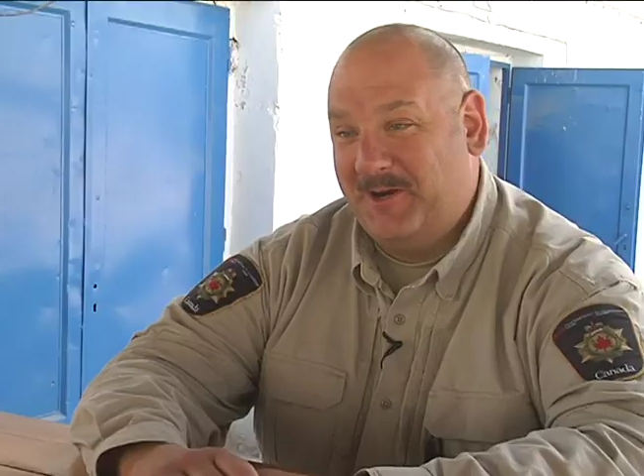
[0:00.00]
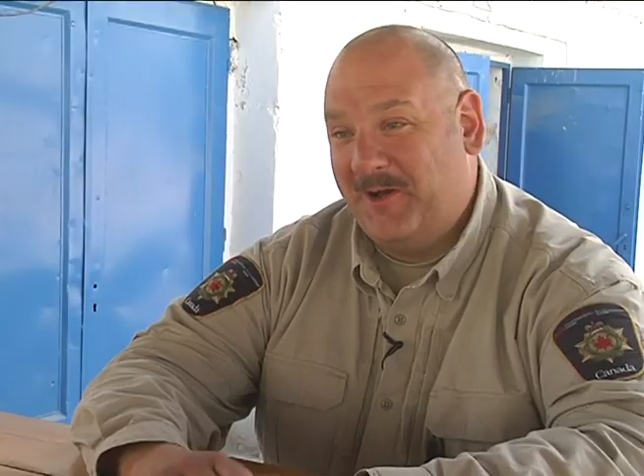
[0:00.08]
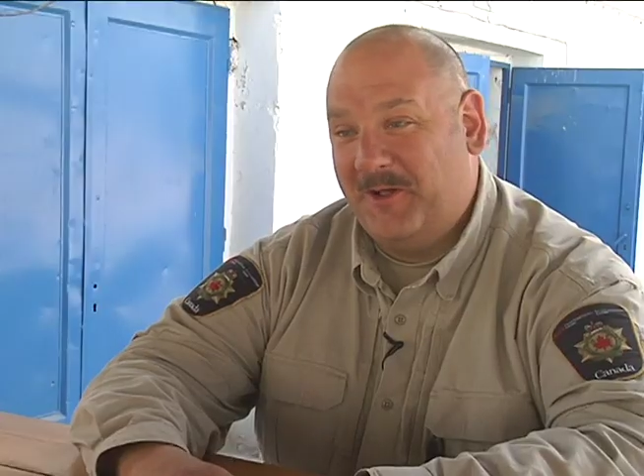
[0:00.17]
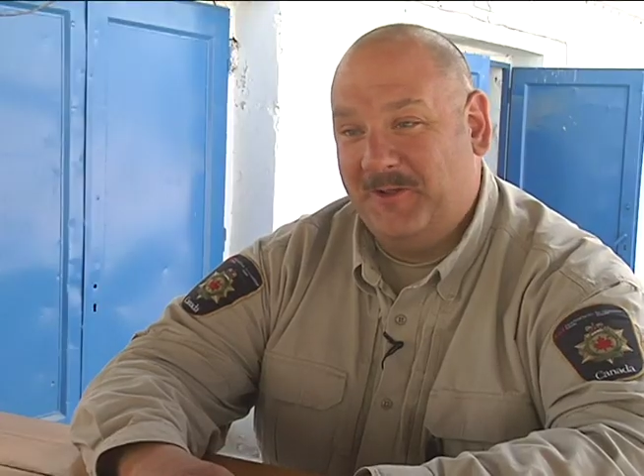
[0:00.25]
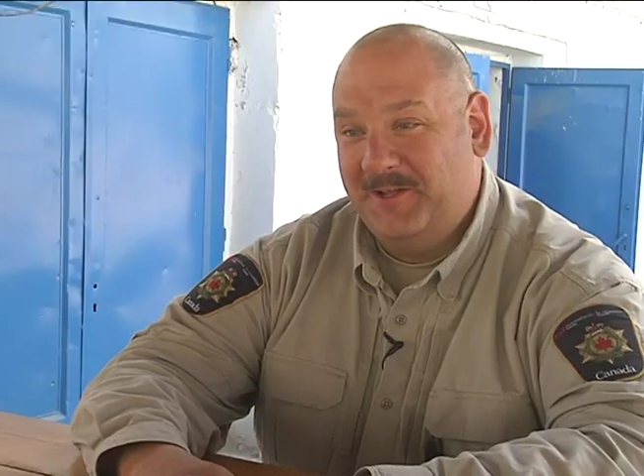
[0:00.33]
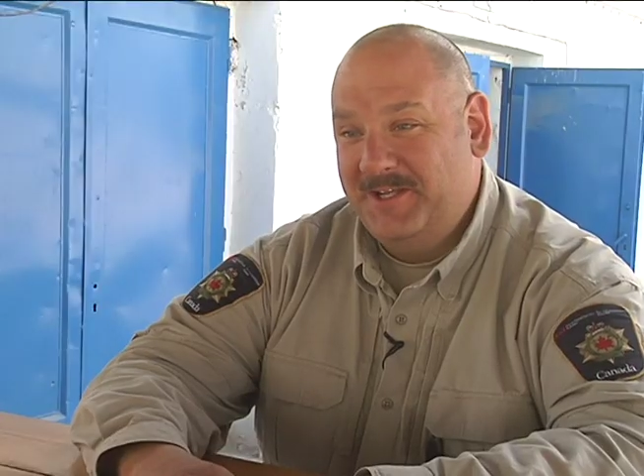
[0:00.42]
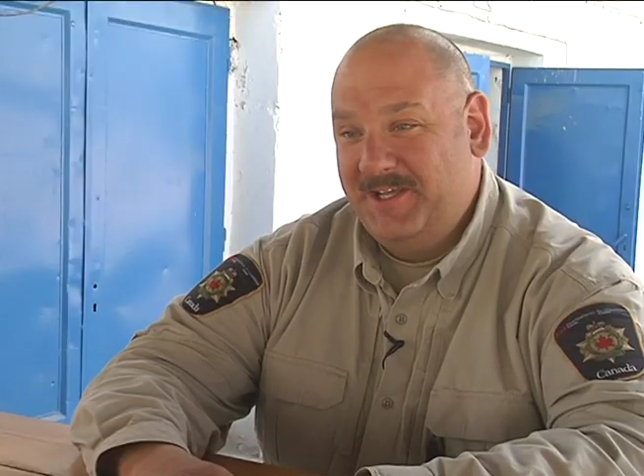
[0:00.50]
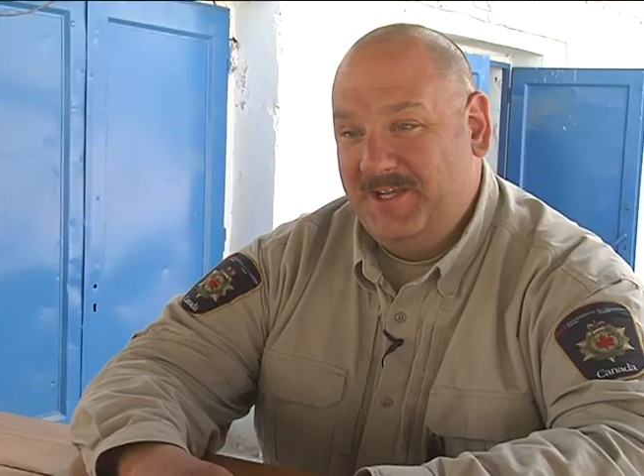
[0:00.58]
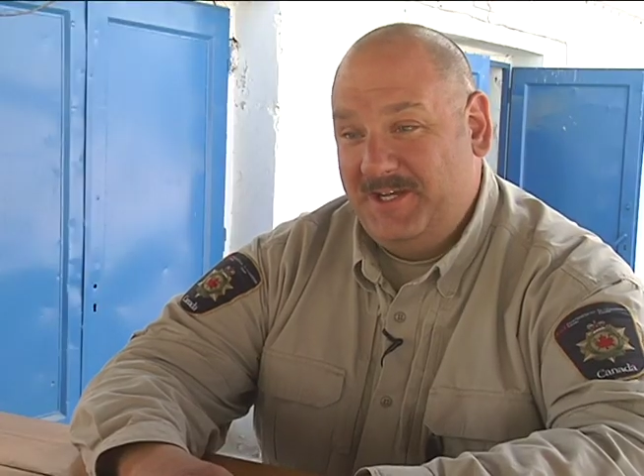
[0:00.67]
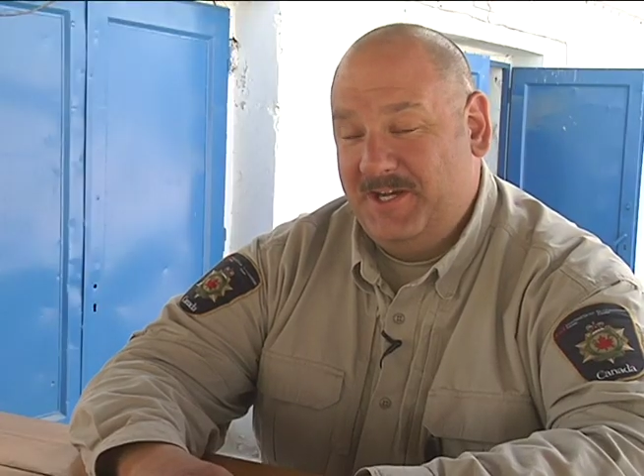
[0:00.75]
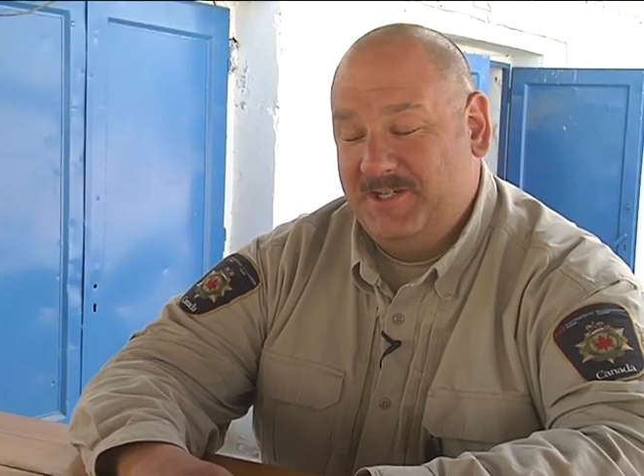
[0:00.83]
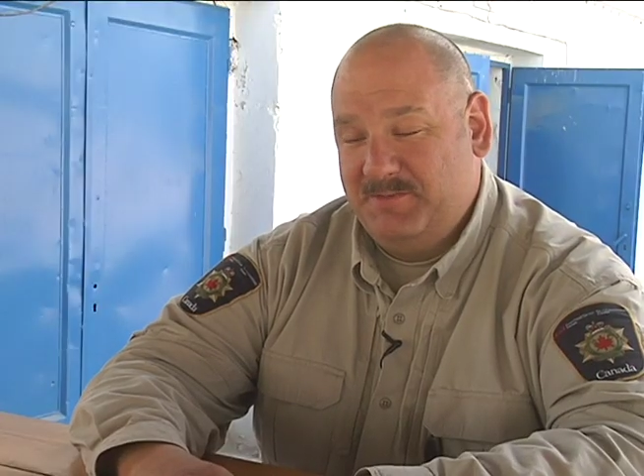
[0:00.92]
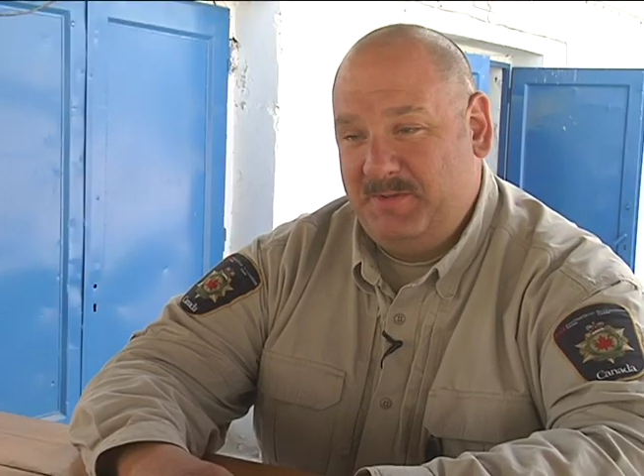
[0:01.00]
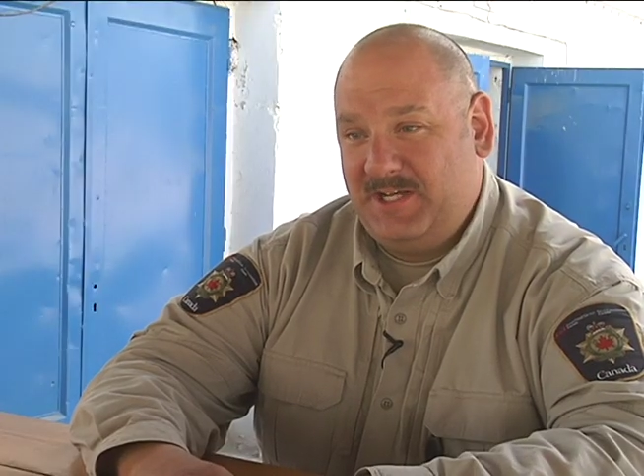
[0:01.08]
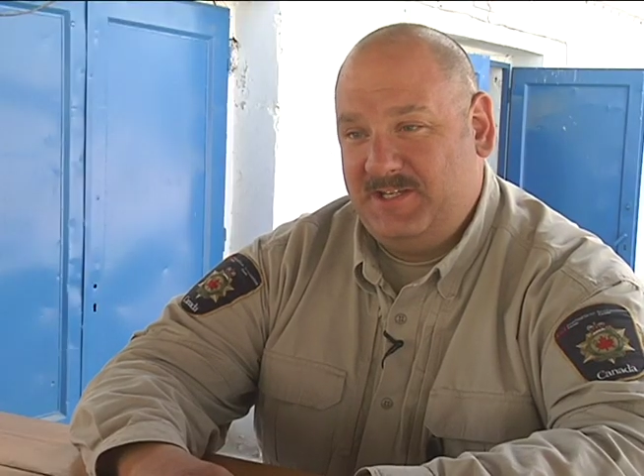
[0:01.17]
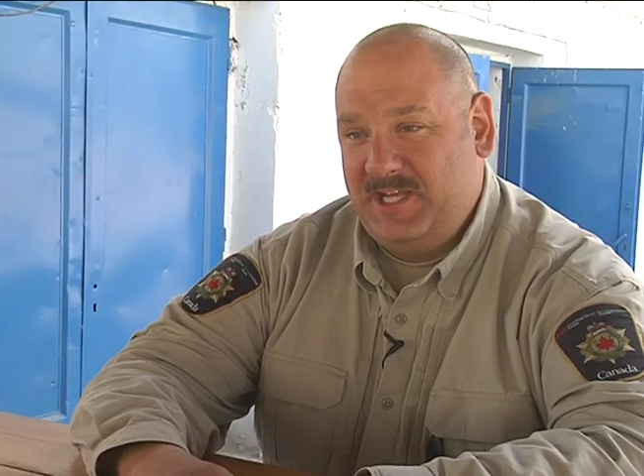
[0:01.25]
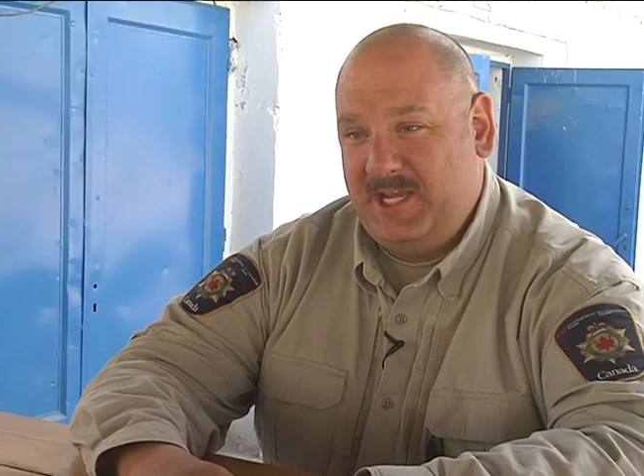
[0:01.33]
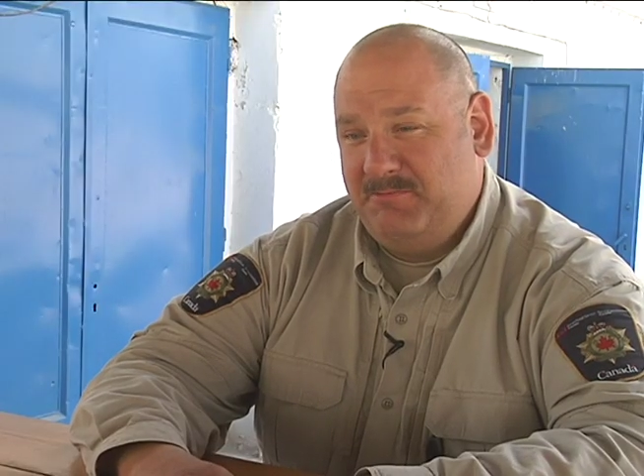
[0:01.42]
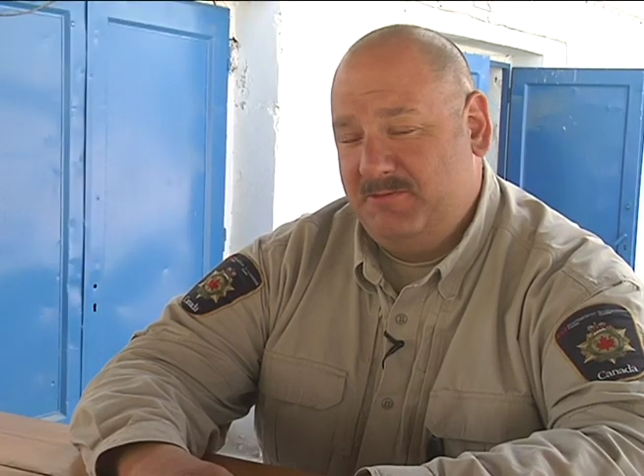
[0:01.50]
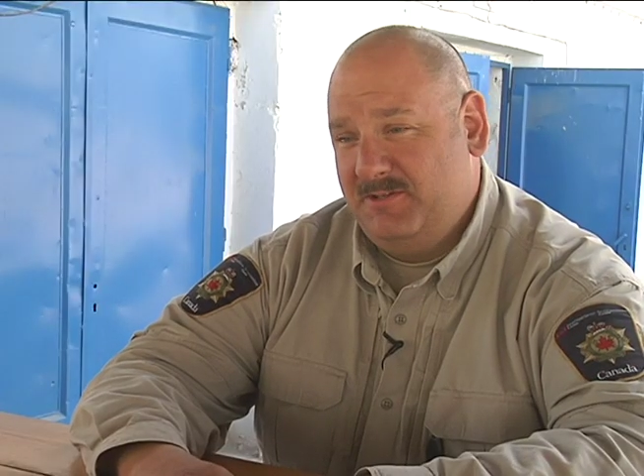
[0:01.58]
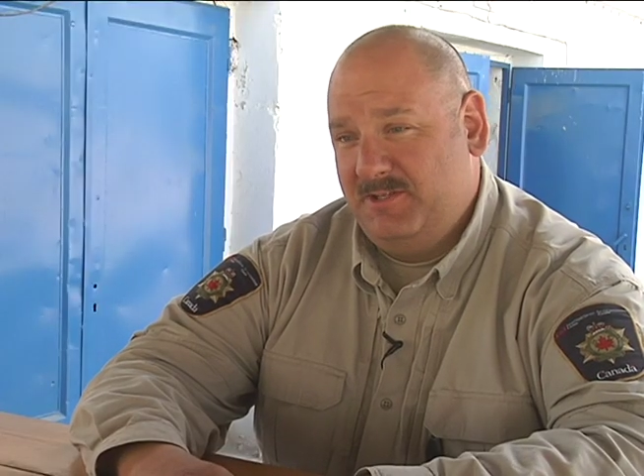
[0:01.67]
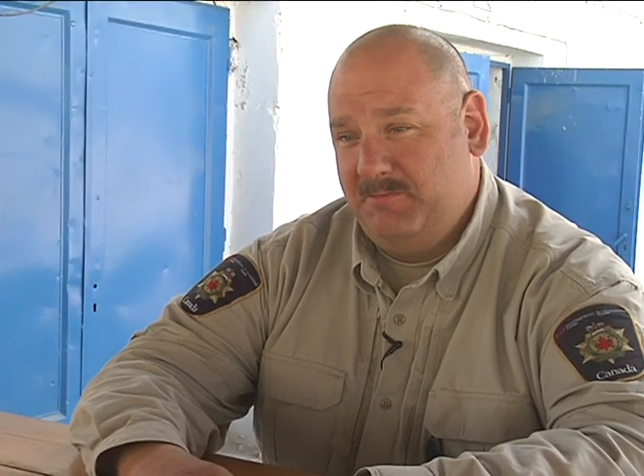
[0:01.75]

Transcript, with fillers: all here's a big team,